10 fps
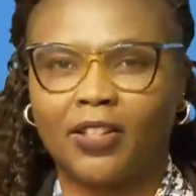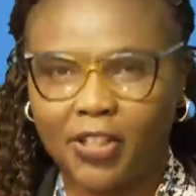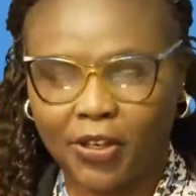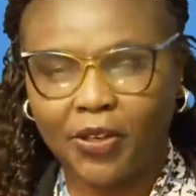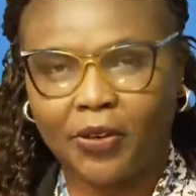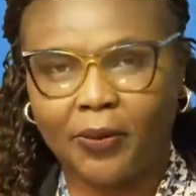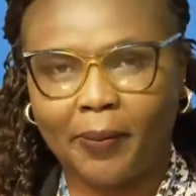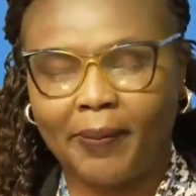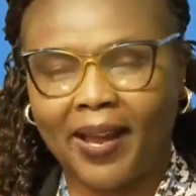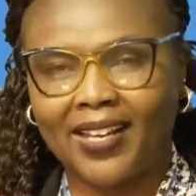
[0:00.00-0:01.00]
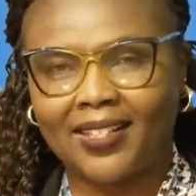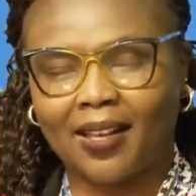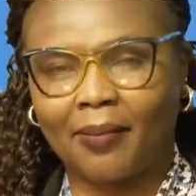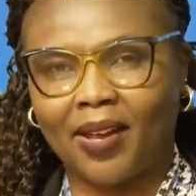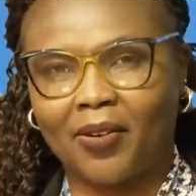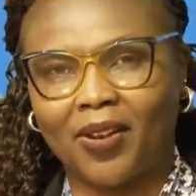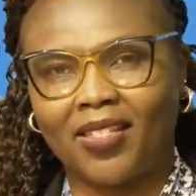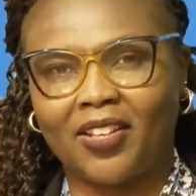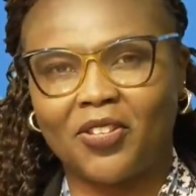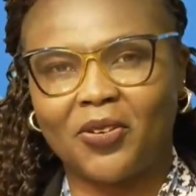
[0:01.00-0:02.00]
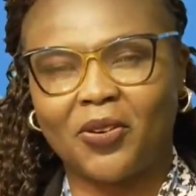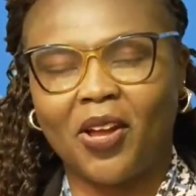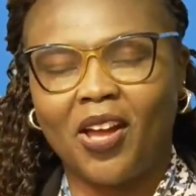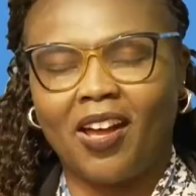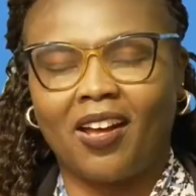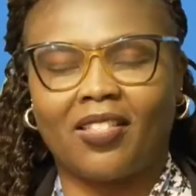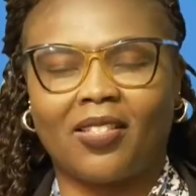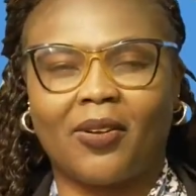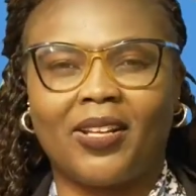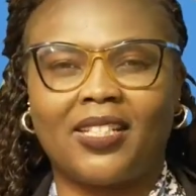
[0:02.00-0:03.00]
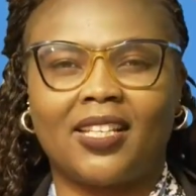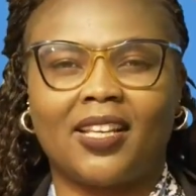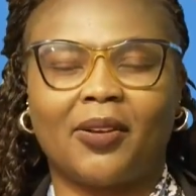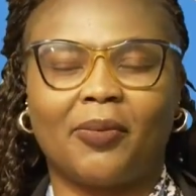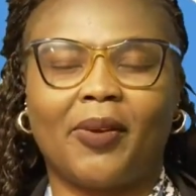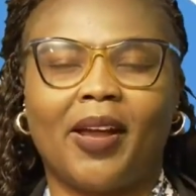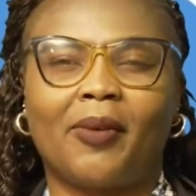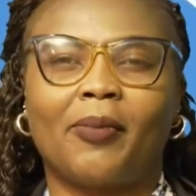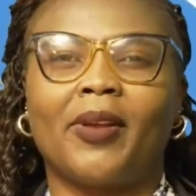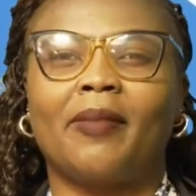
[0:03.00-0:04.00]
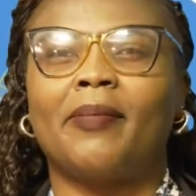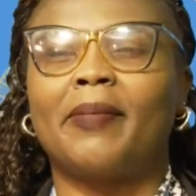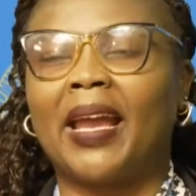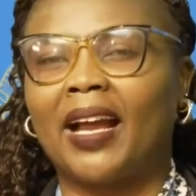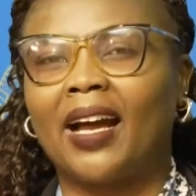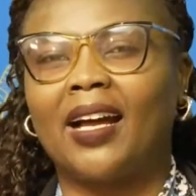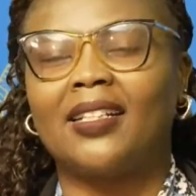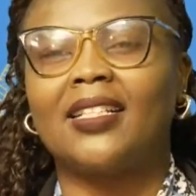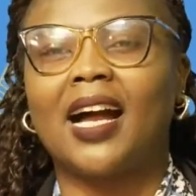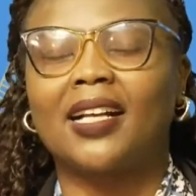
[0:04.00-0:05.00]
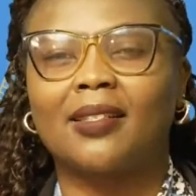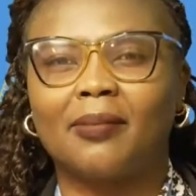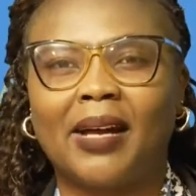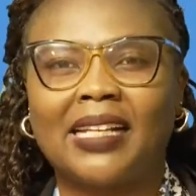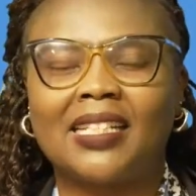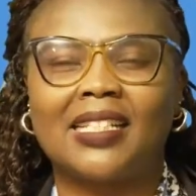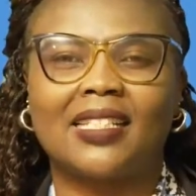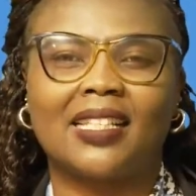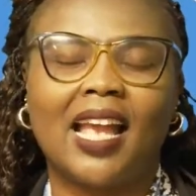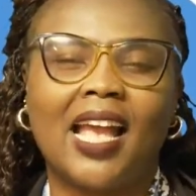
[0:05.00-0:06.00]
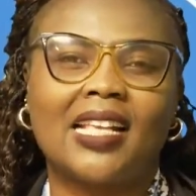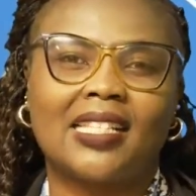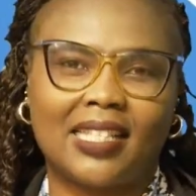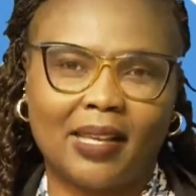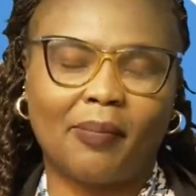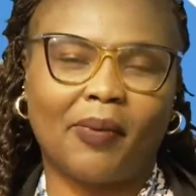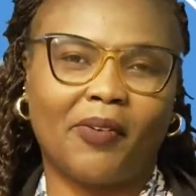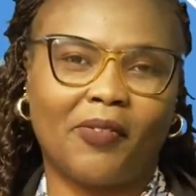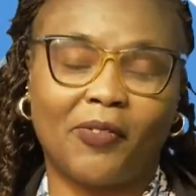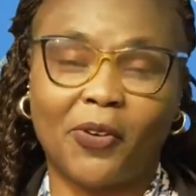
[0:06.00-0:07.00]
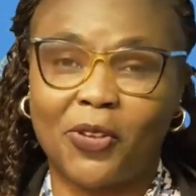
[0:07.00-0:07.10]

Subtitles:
to you by Zambia Revenue Authority, where we make tax matters simple for